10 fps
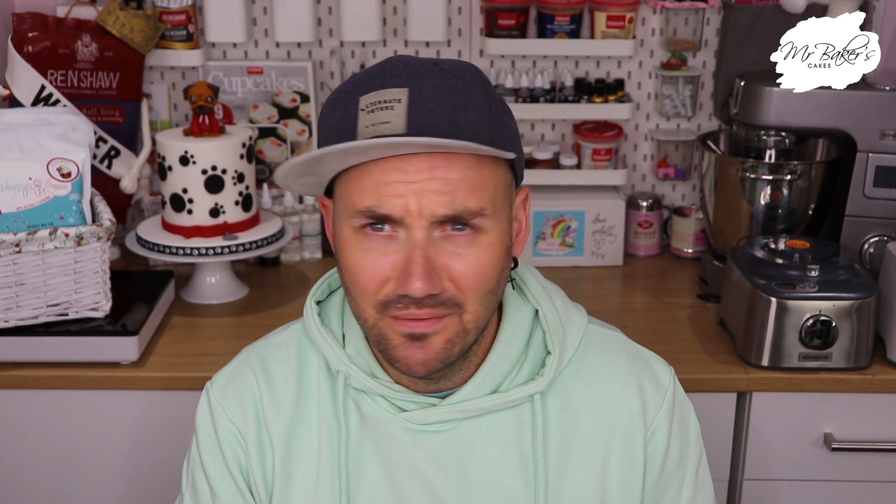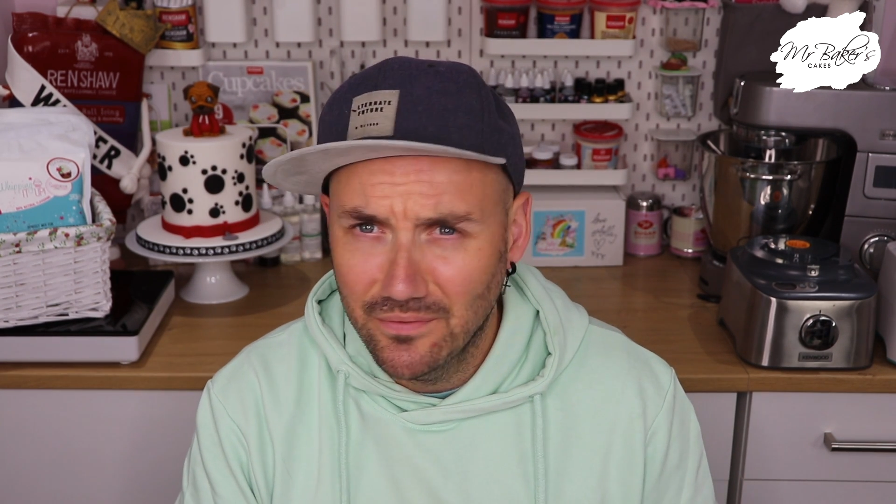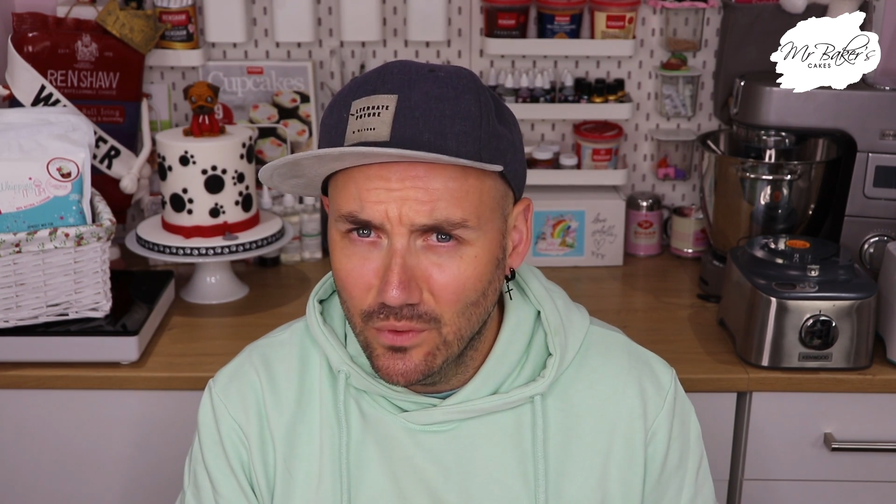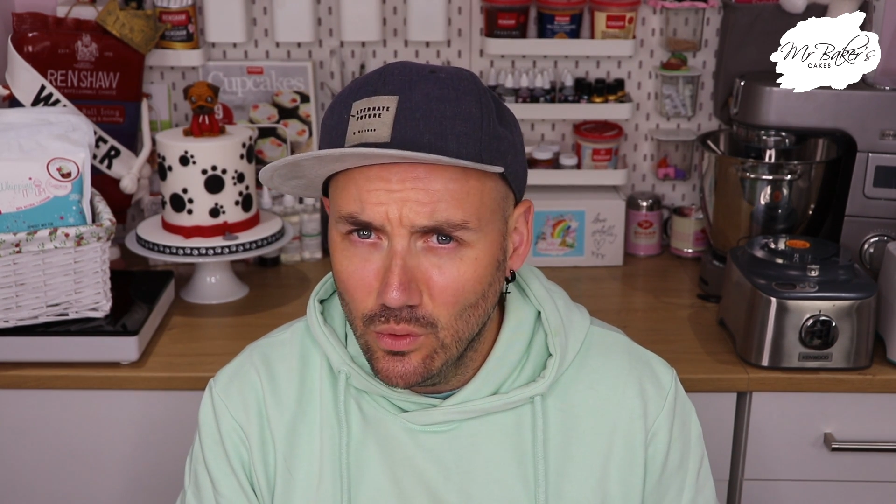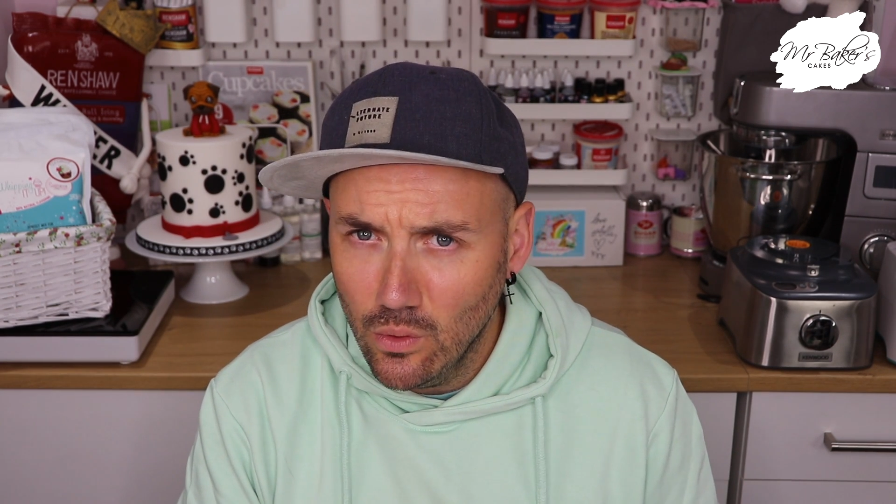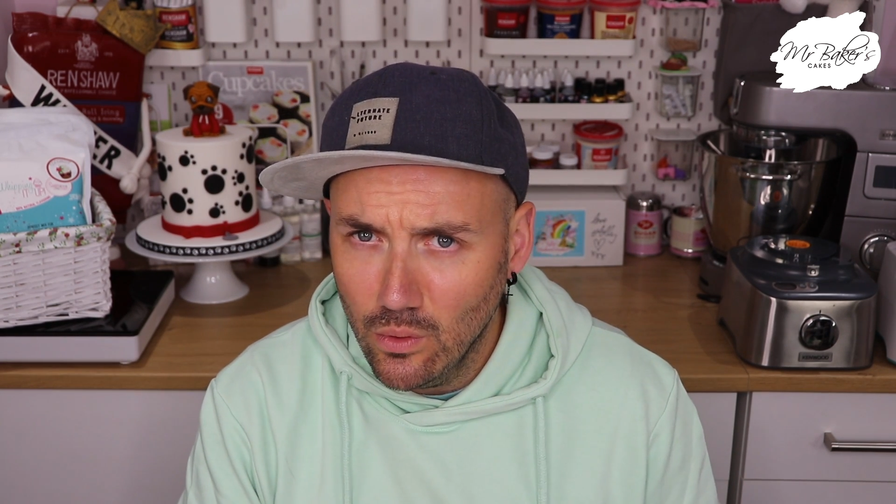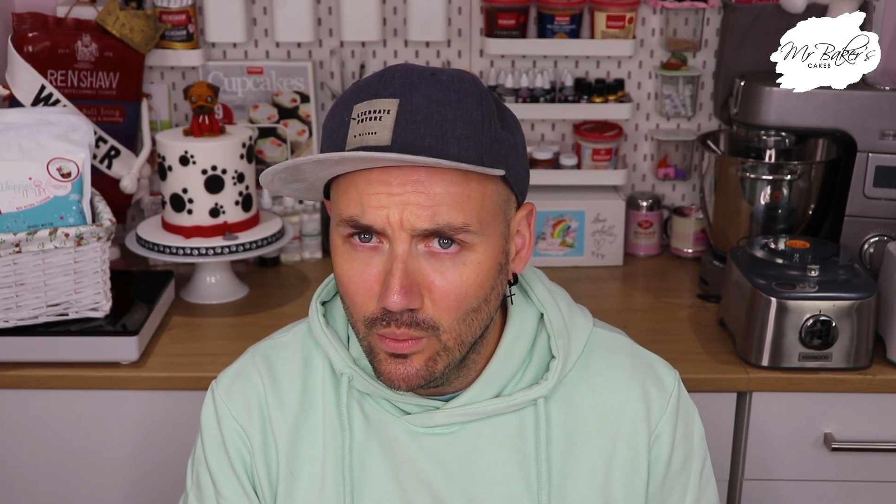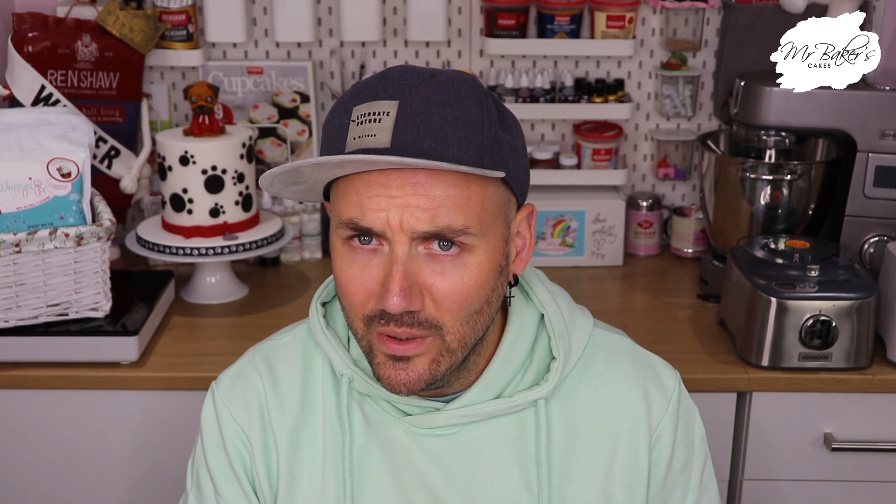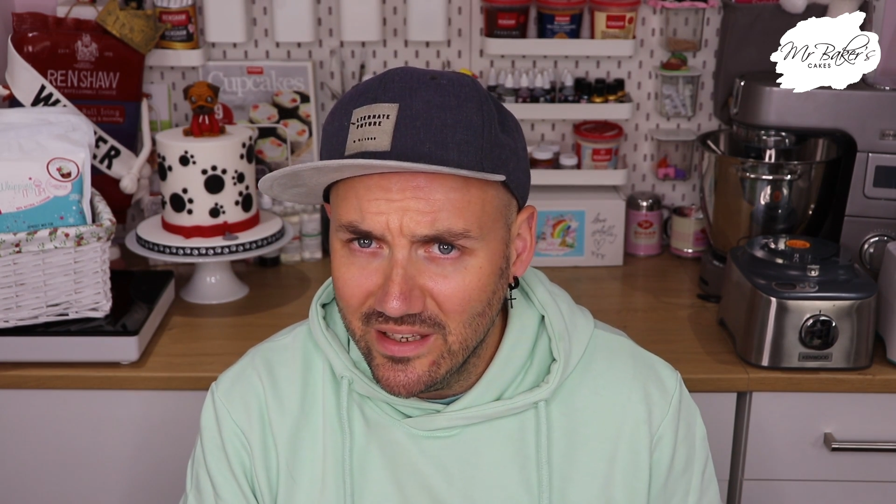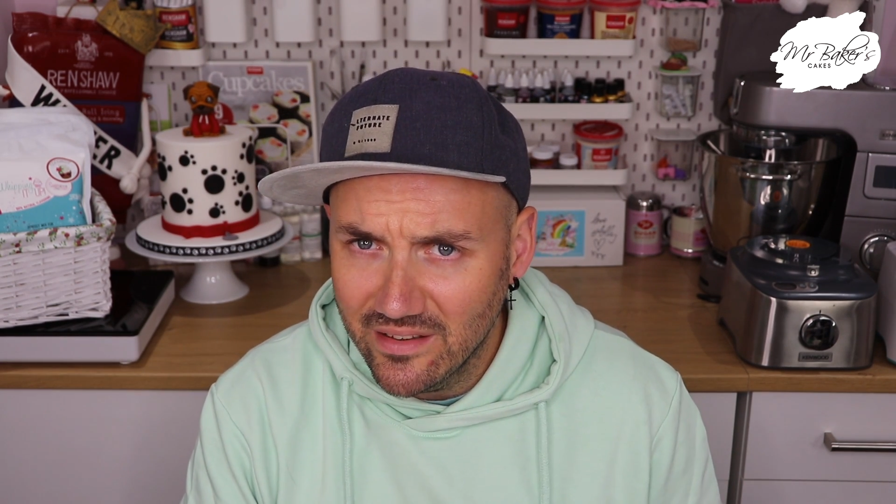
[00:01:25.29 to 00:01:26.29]
four
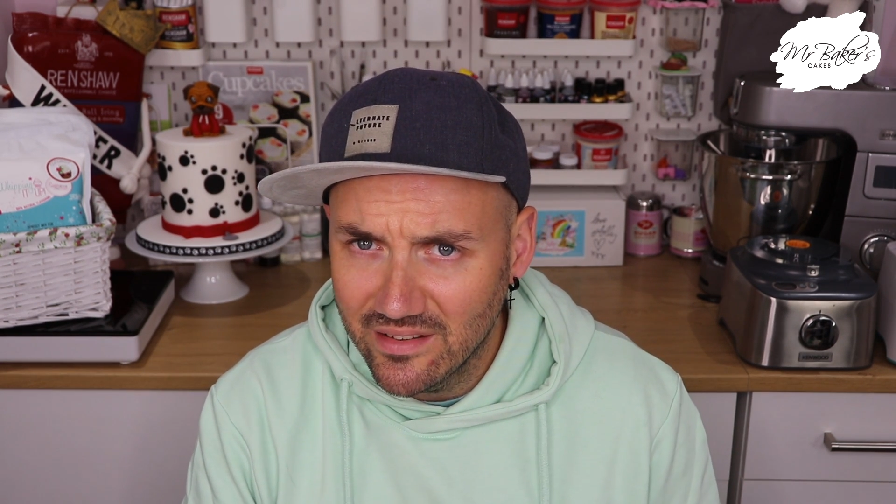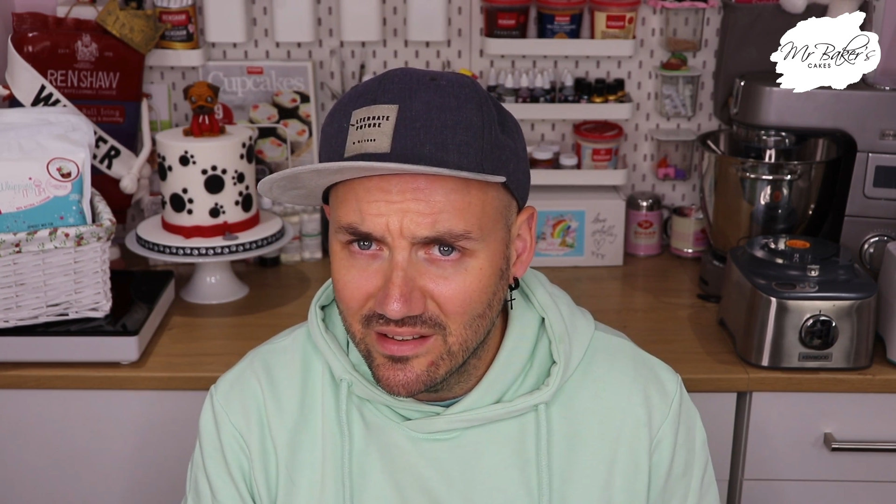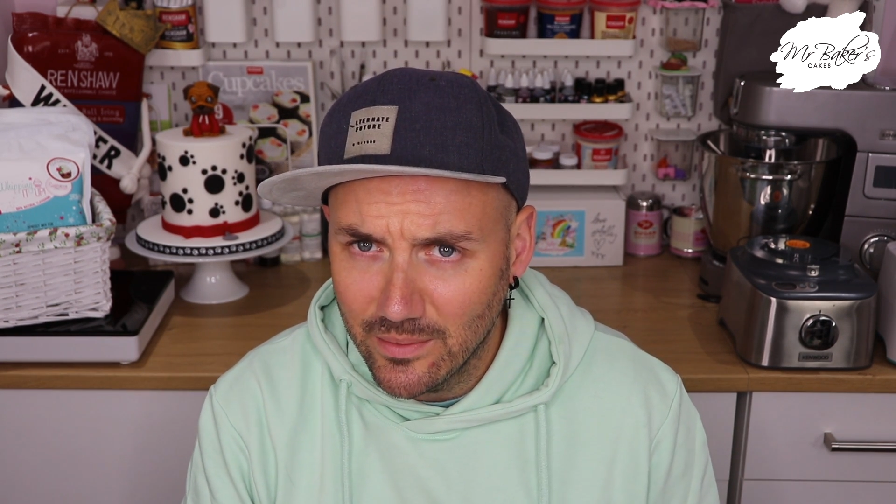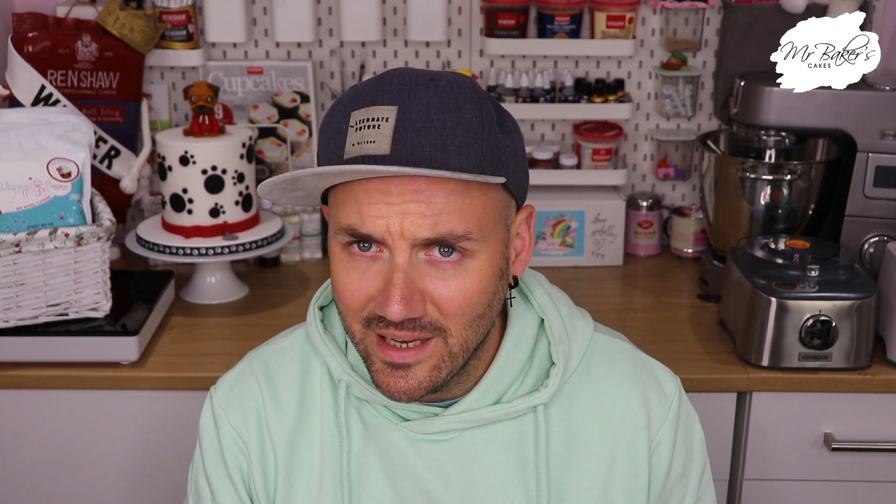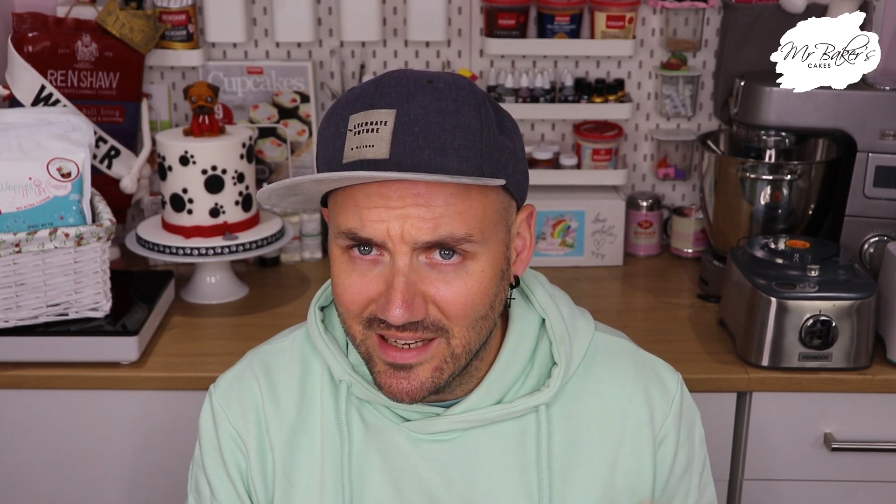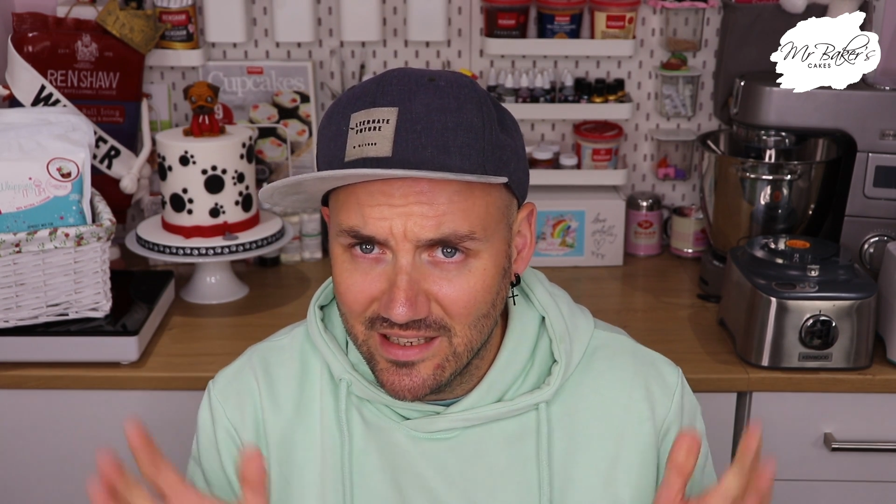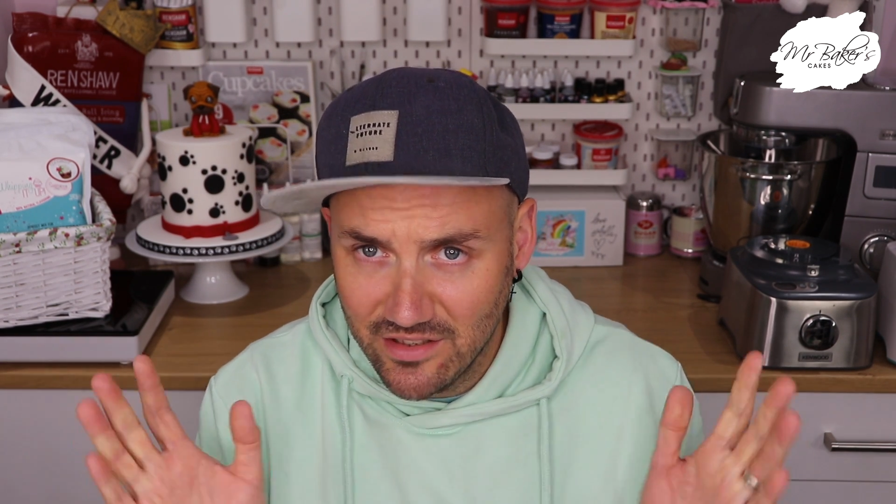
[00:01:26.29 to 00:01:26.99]
weeks since we had a,